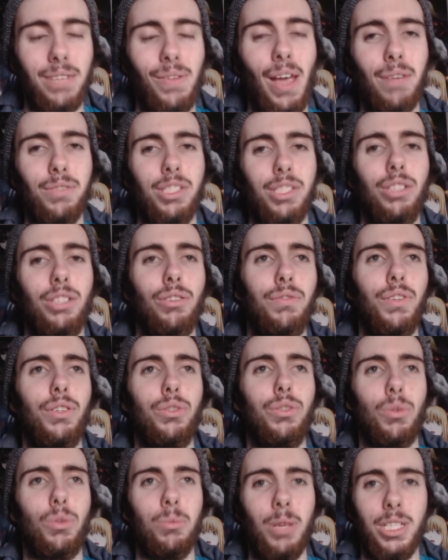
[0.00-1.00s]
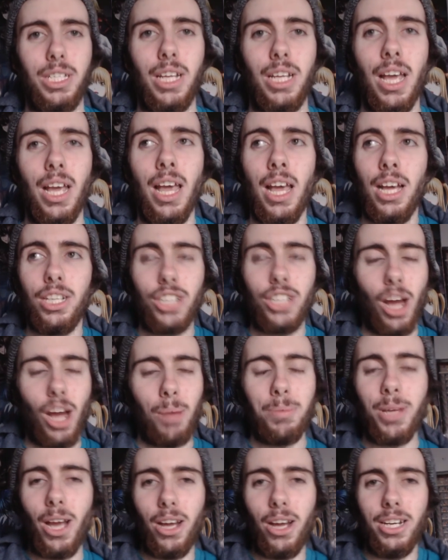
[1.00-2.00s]
If you haven't seen the reviews, they're amazing.
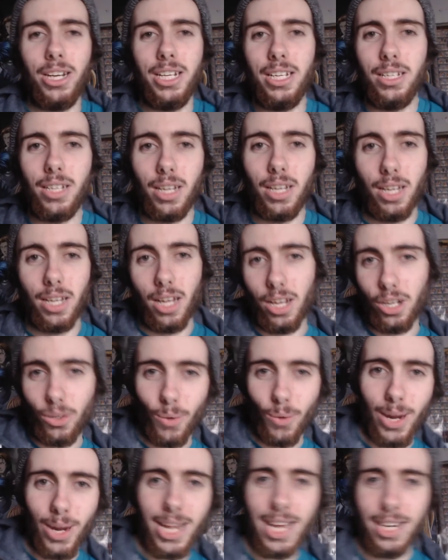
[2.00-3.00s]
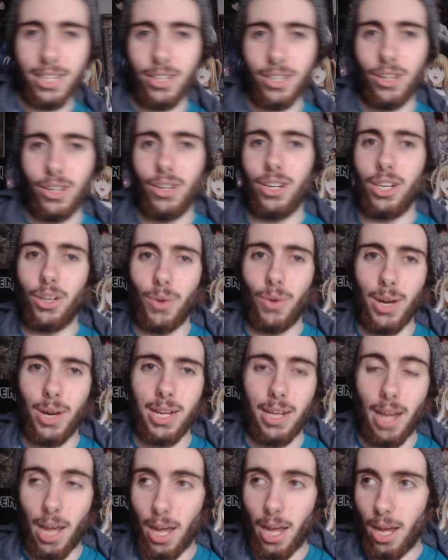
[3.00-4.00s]
Don Biani, a great editor and
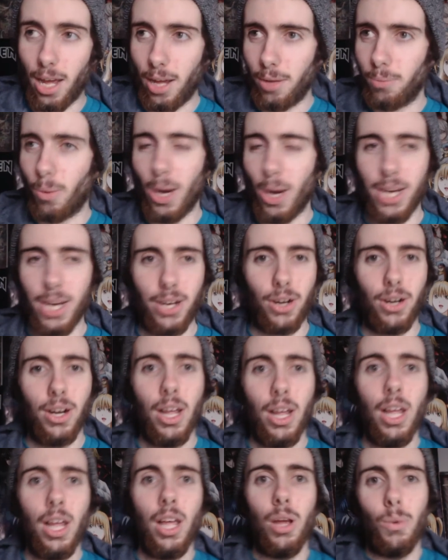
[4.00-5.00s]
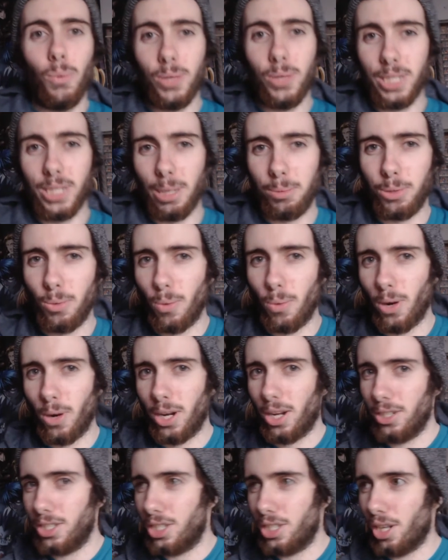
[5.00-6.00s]
great writer, was able to
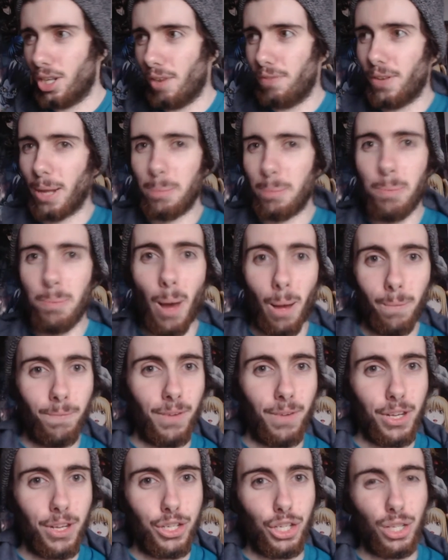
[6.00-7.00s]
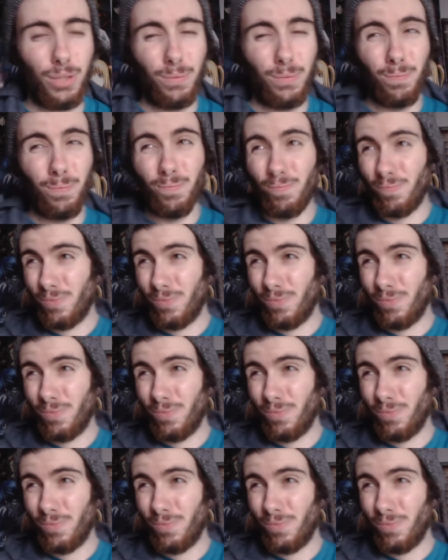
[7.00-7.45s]
work on stuff like Pop Fiction.